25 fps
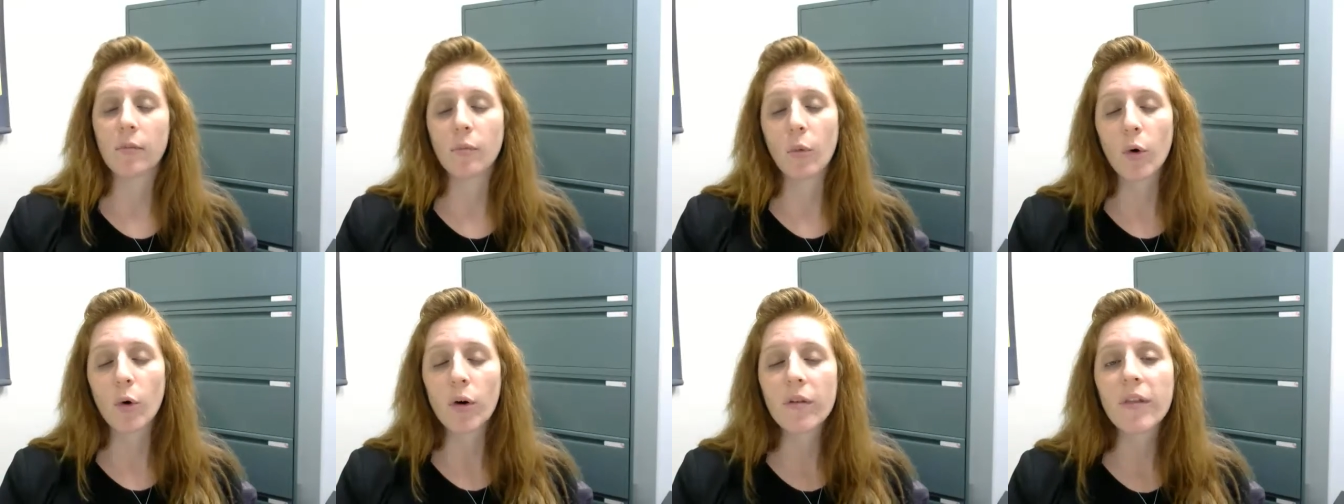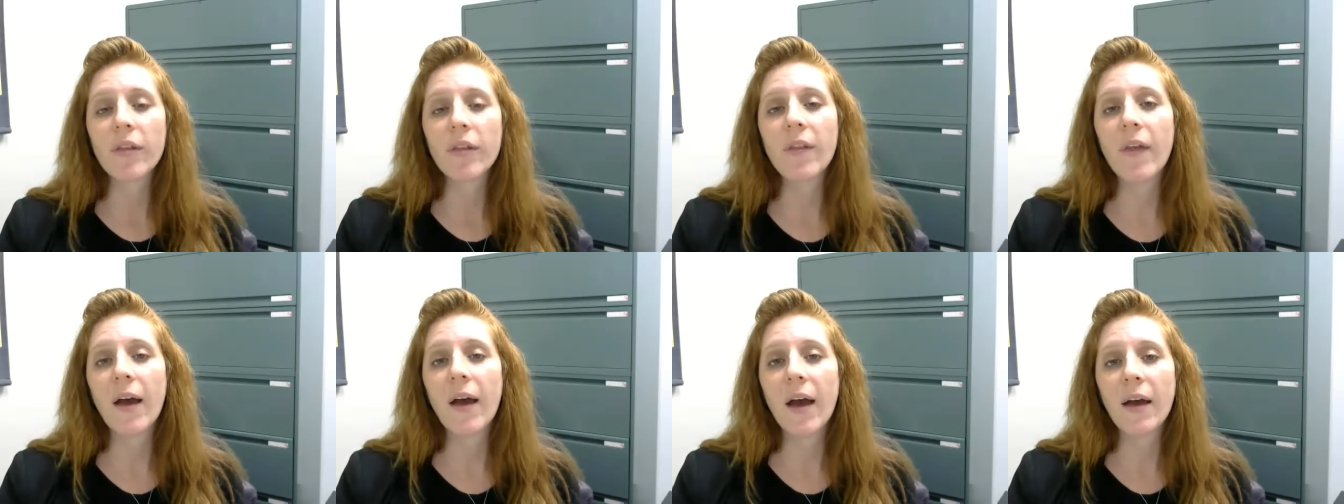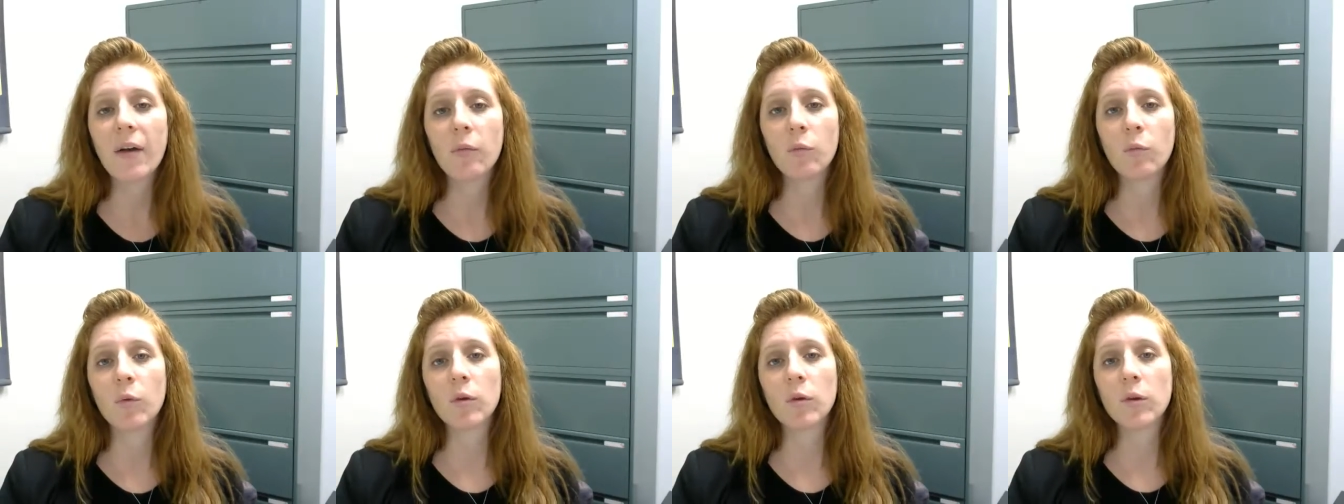More than
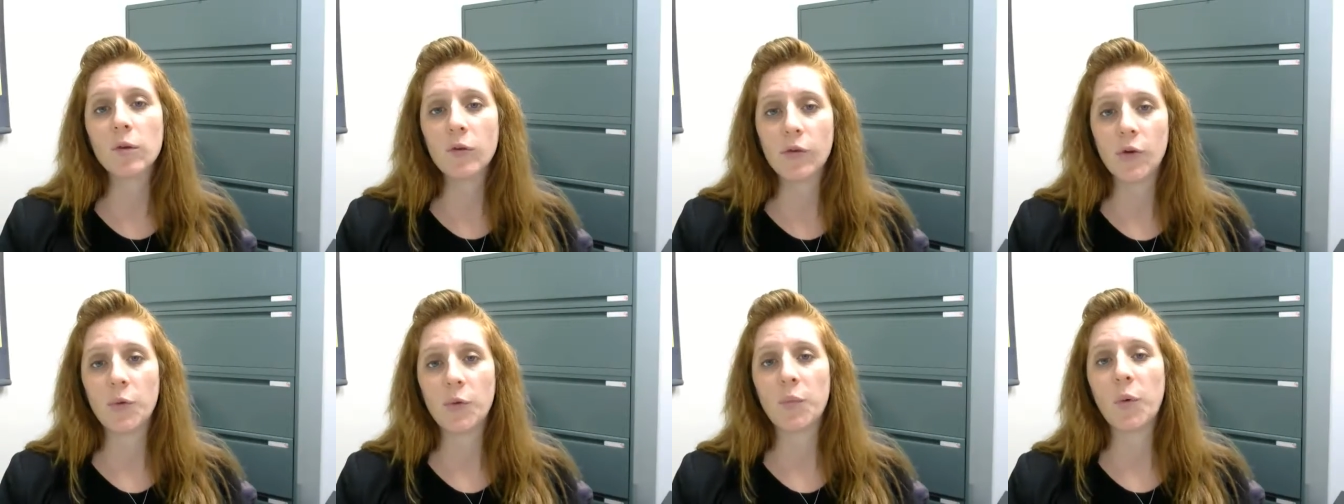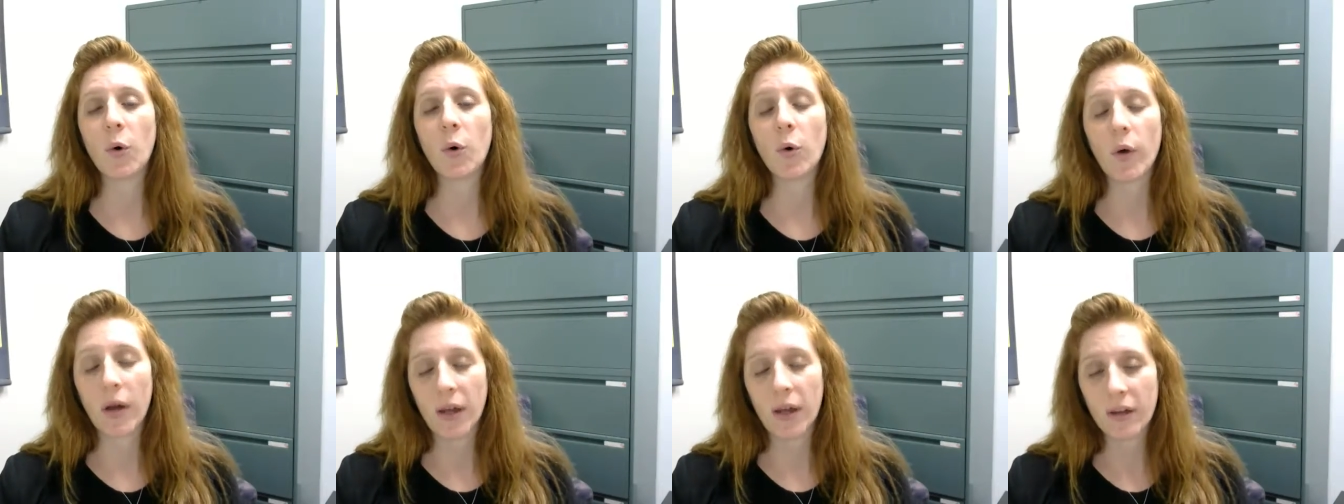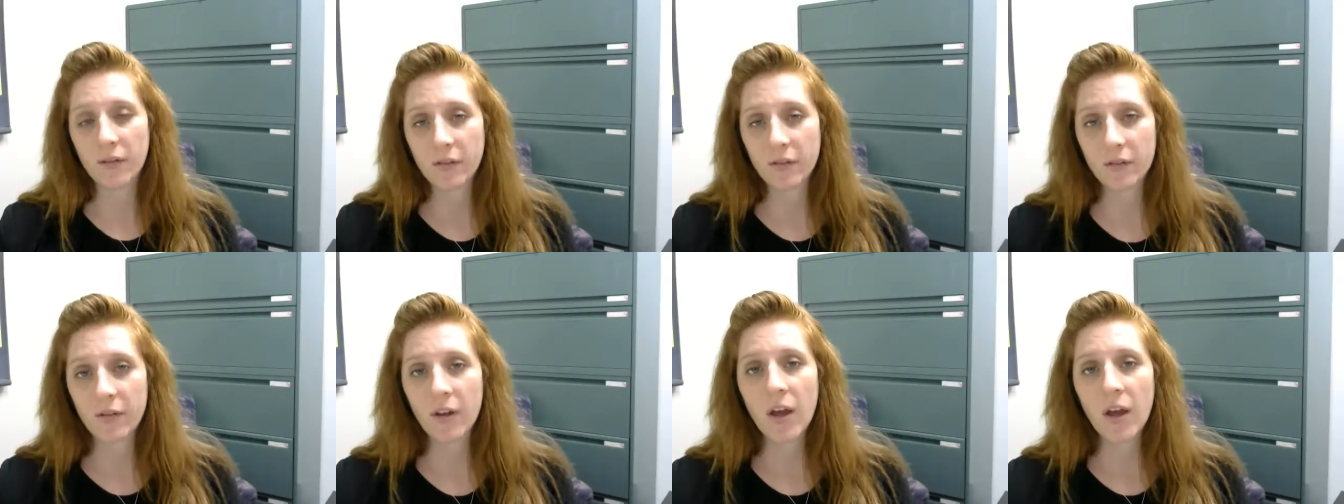that will lose you
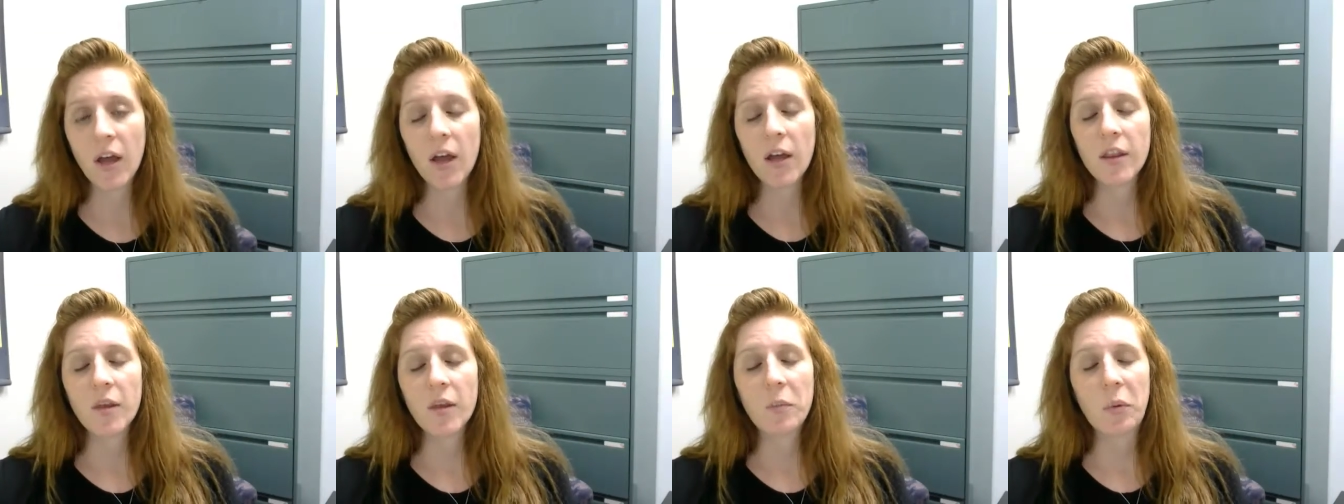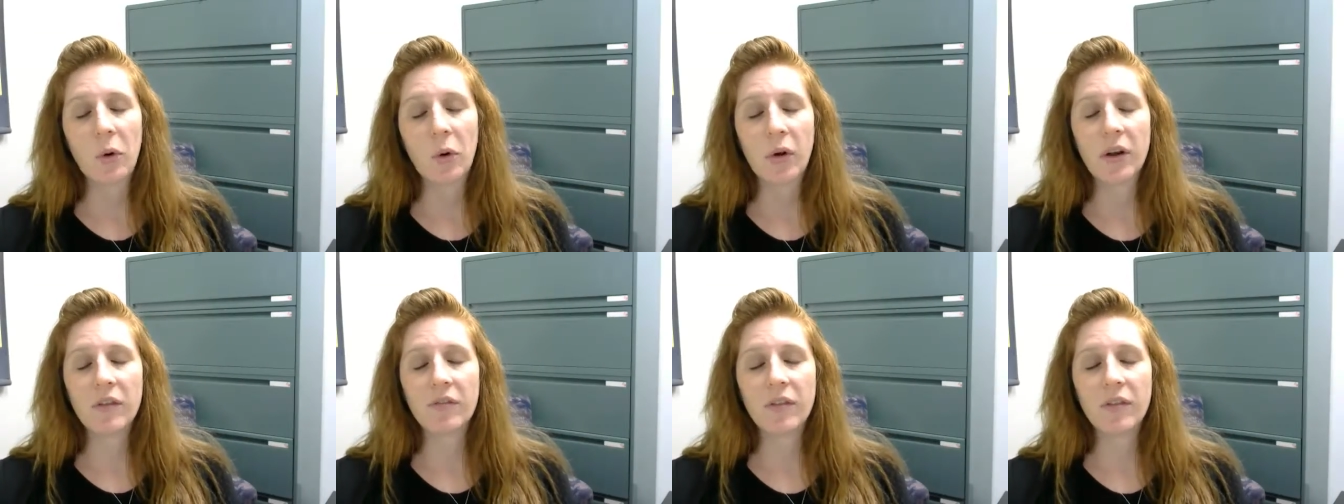points. The point of